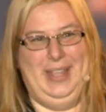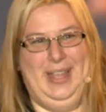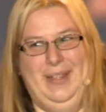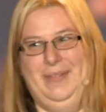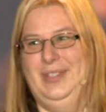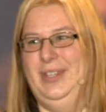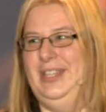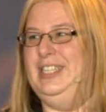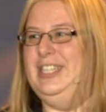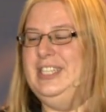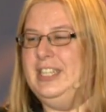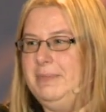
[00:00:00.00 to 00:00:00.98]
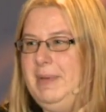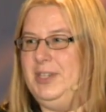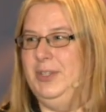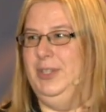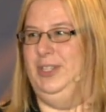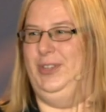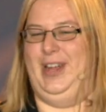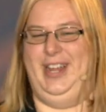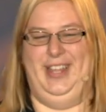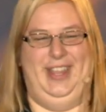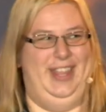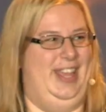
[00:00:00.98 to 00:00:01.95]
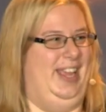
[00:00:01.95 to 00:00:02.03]
Um, so this isn't a special
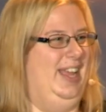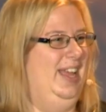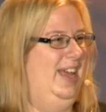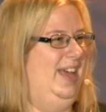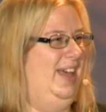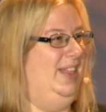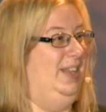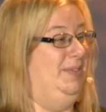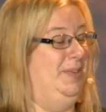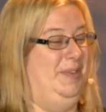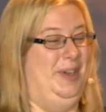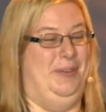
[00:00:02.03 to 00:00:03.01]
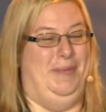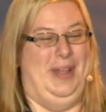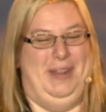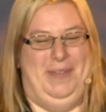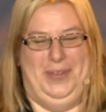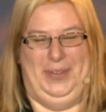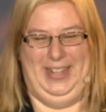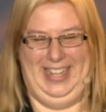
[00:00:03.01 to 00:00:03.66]
Australian thing, uh, these were real people